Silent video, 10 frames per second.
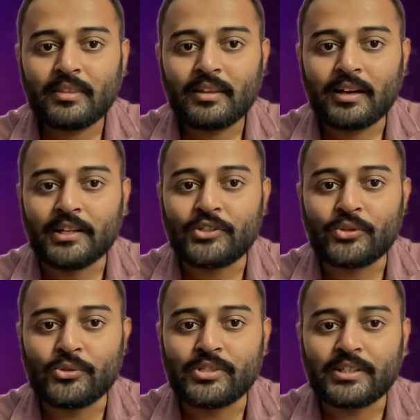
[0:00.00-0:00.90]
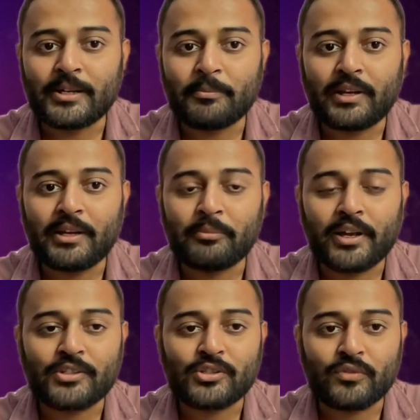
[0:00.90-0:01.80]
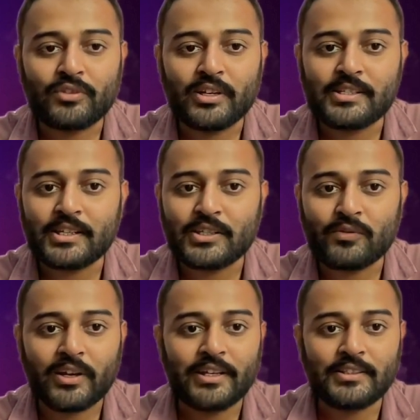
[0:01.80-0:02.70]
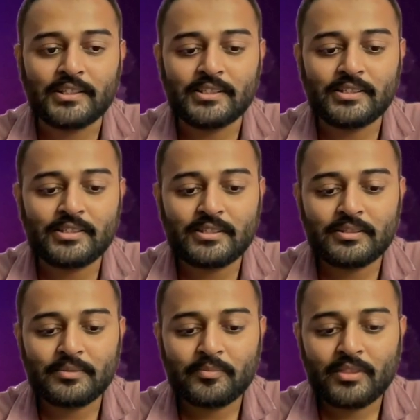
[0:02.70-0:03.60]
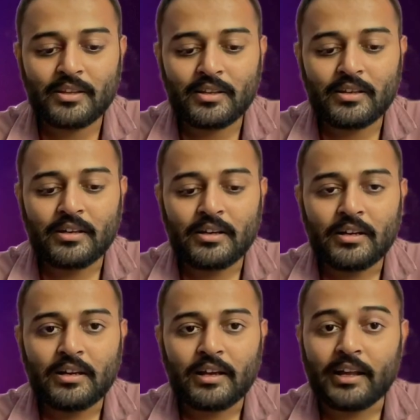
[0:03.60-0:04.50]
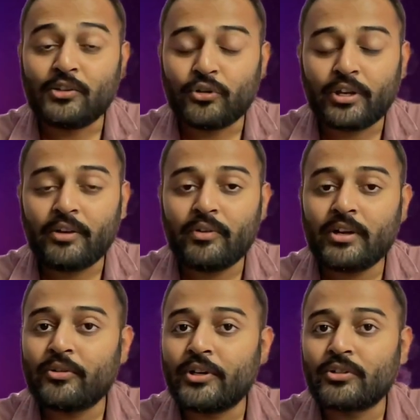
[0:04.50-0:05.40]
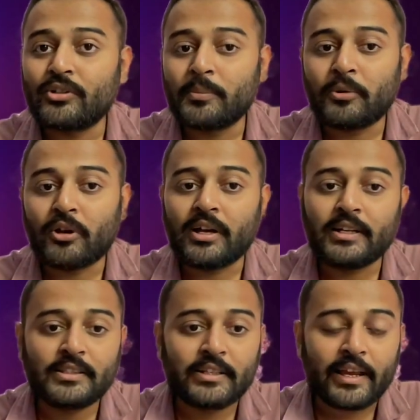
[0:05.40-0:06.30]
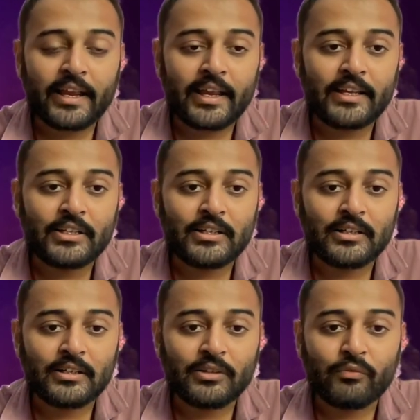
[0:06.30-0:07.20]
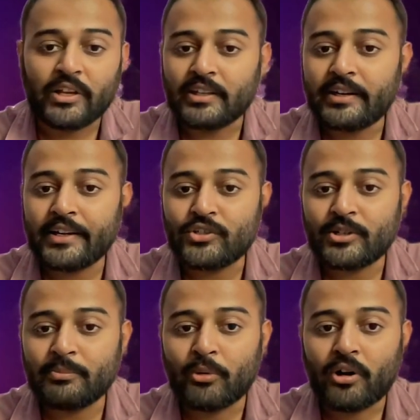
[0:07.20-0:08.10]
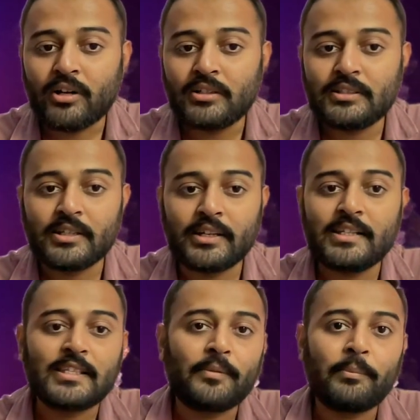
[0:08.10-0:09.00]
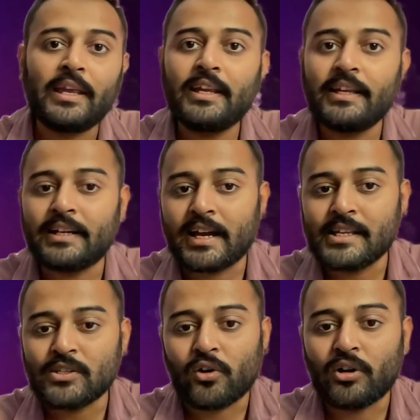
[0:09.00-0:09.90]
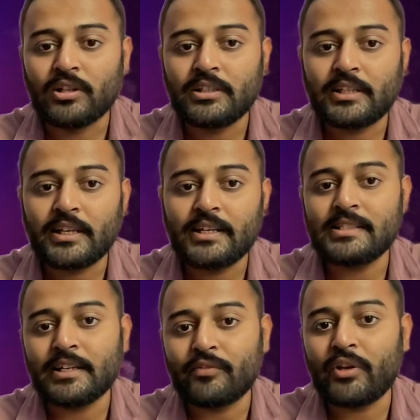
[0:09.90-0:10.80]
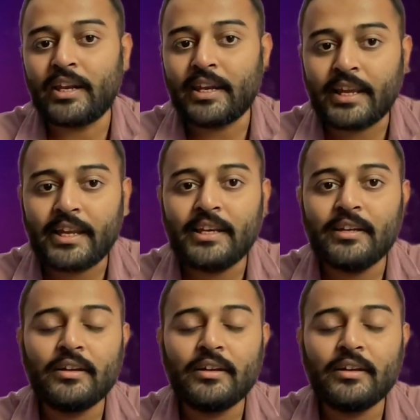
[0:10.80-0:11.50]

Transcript: I'll choose the template Microsoft 365 Agents. And today we are going to deploy the weather agent bot. The reason being it has all the things that we need